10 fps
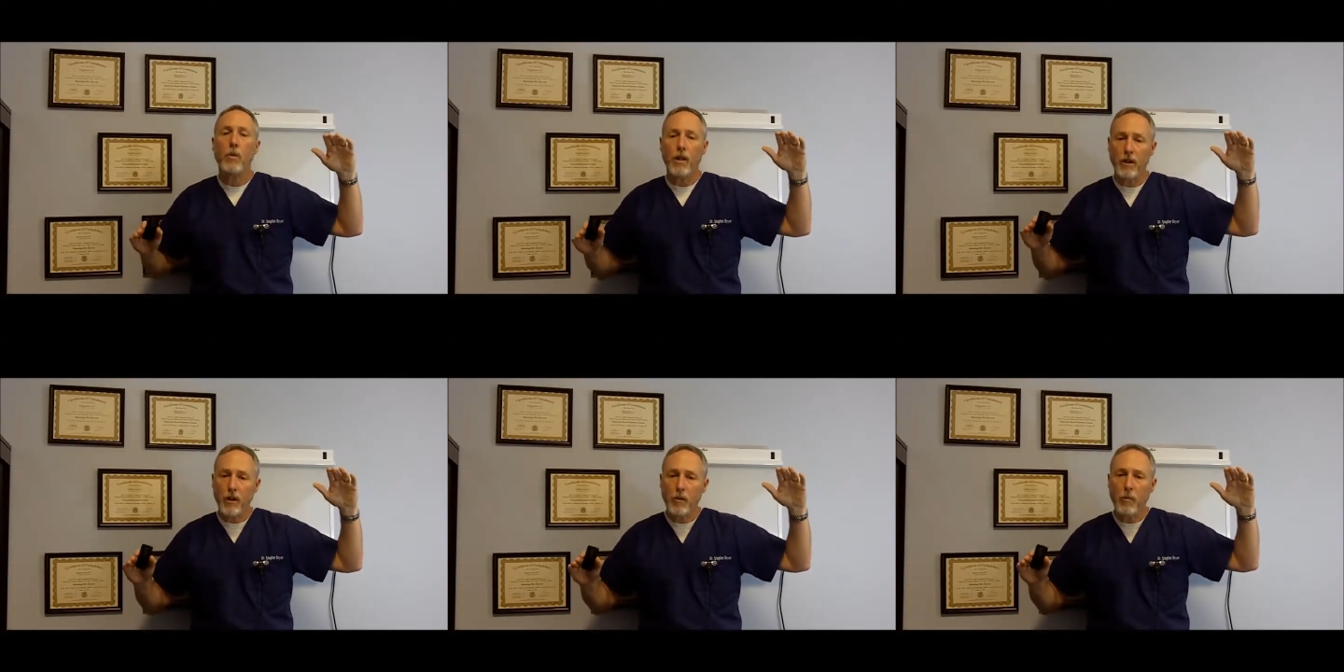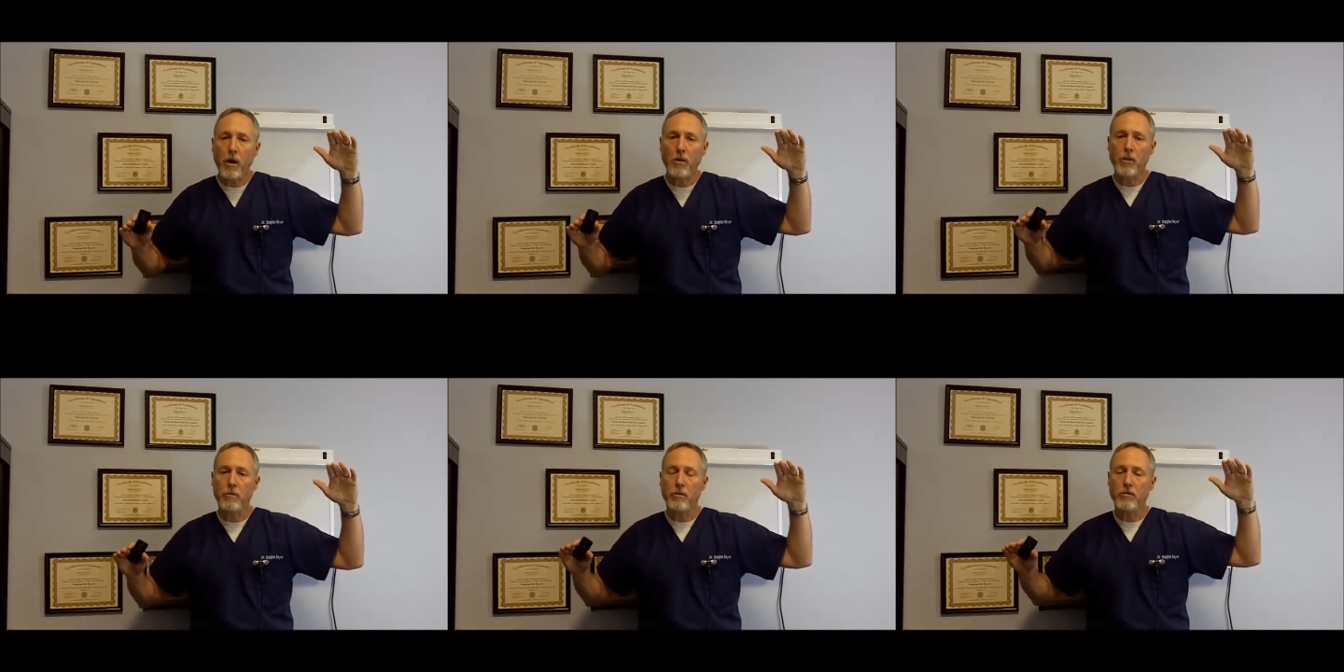while another part of
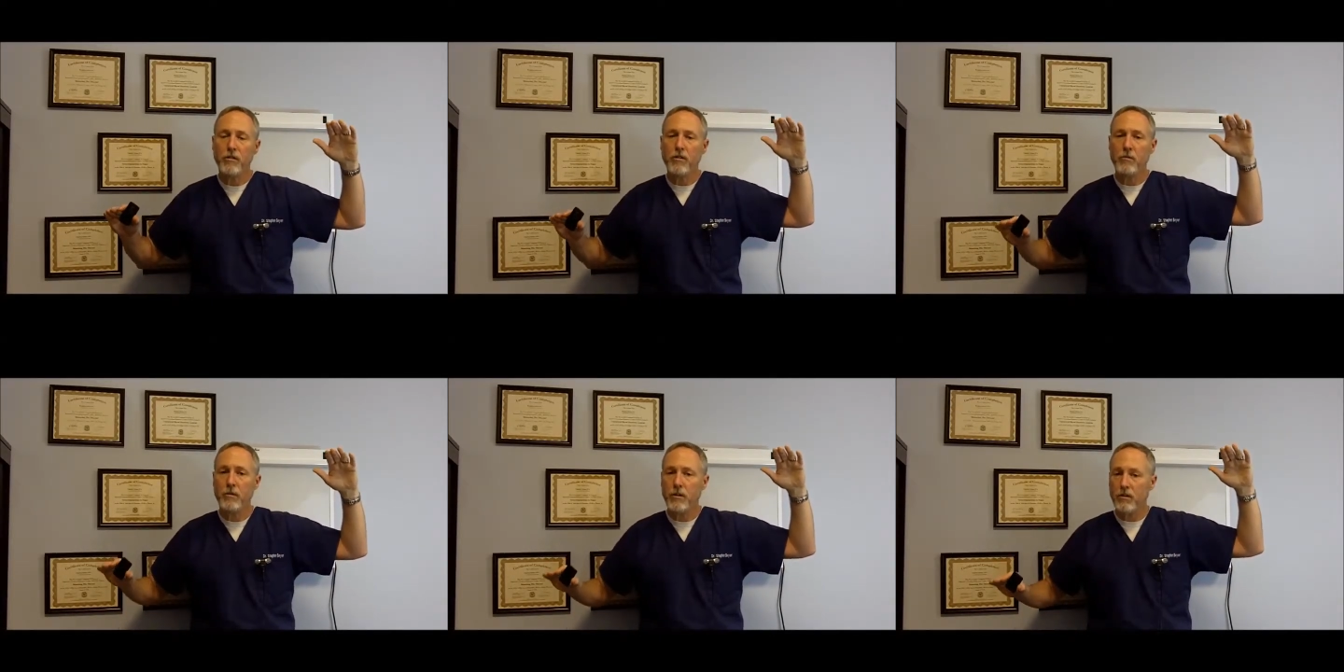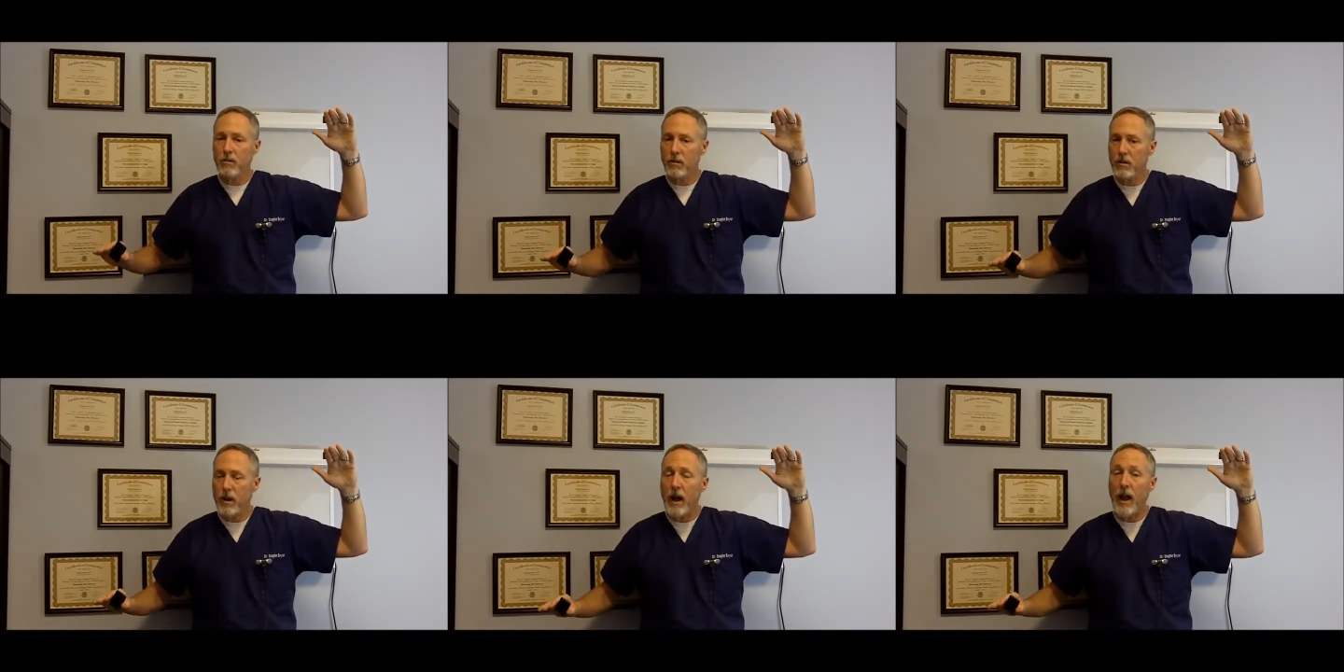the immune system is
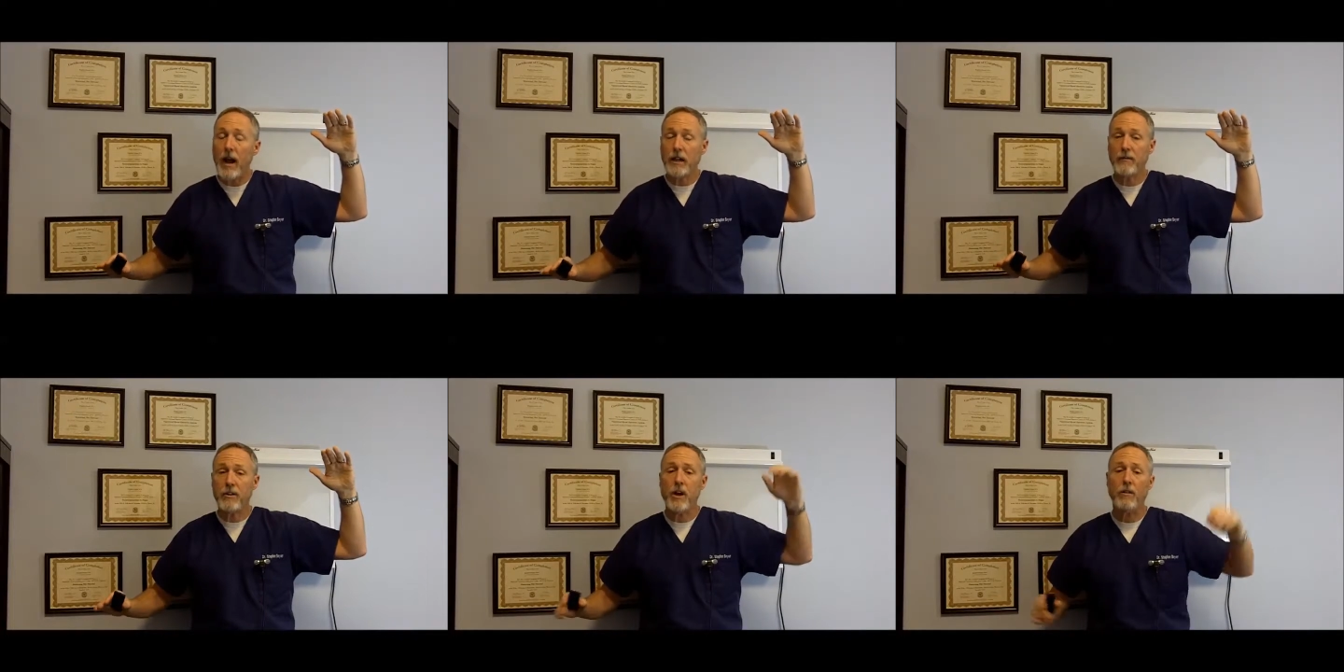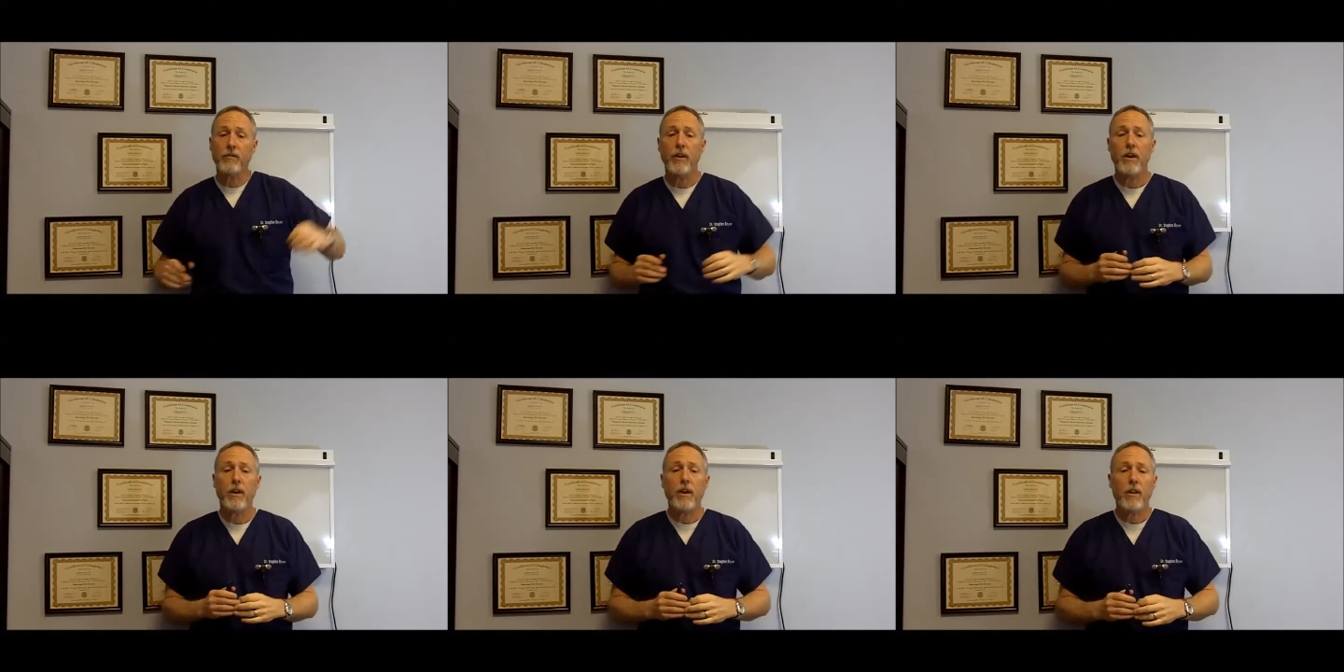not active enough.
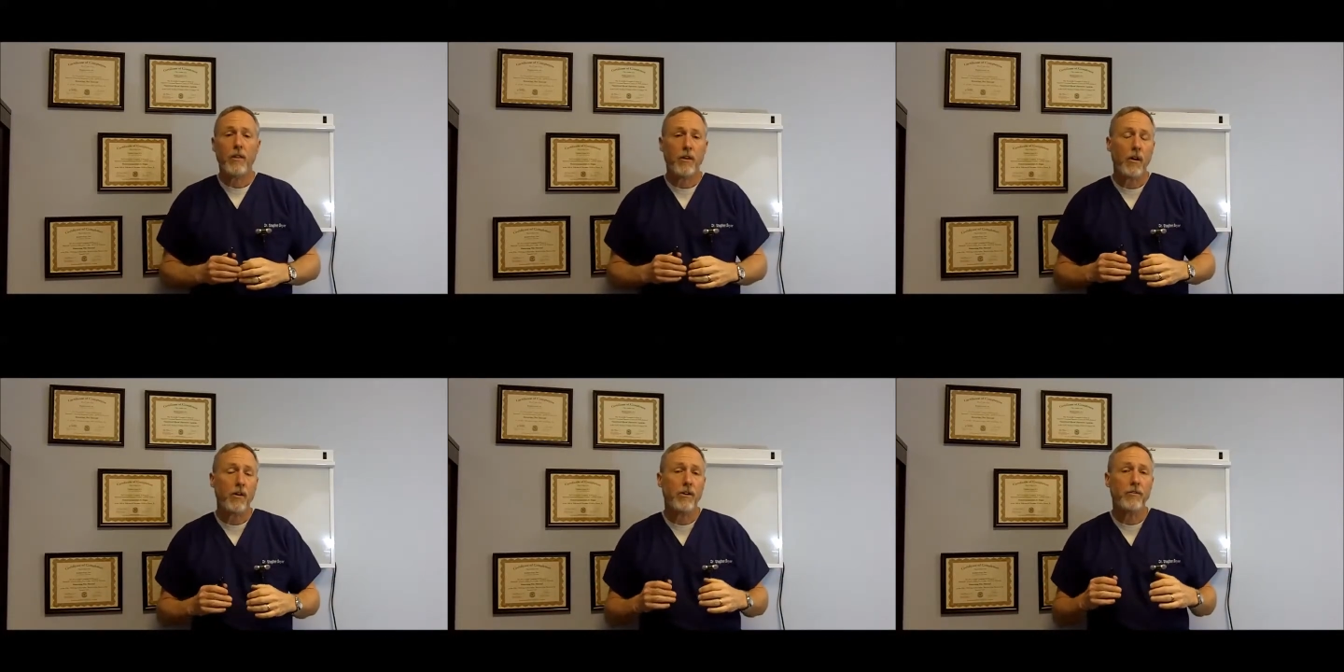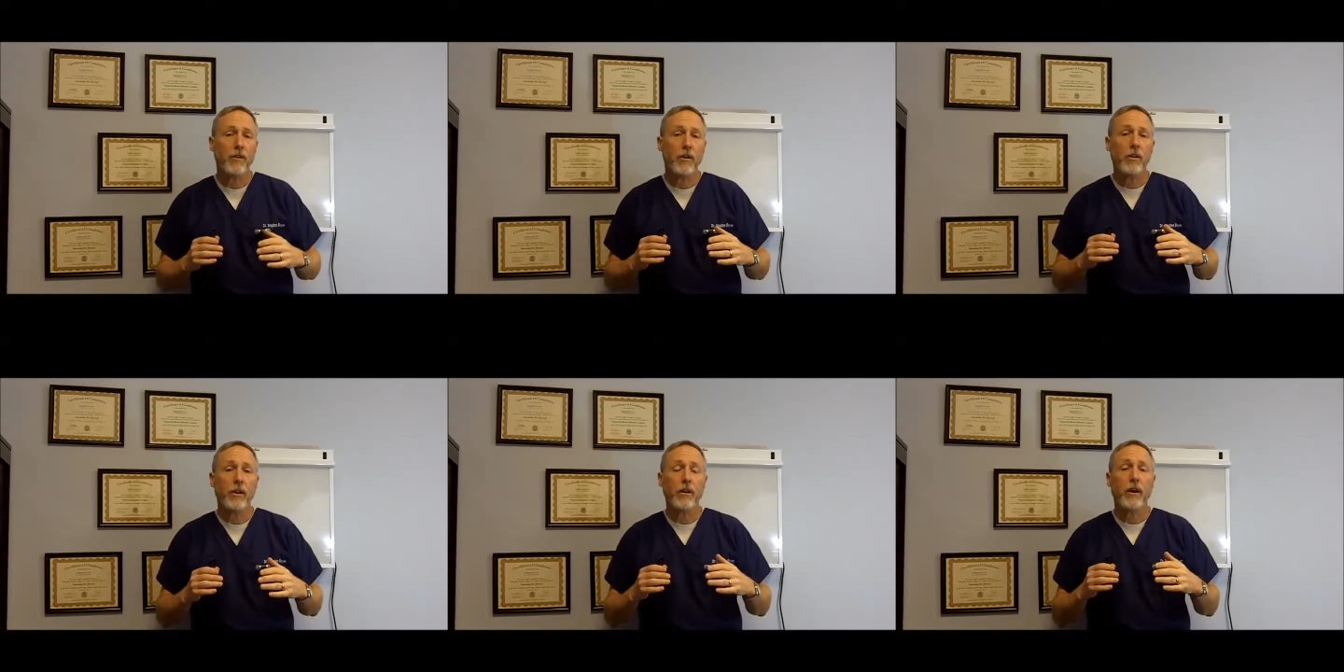There are different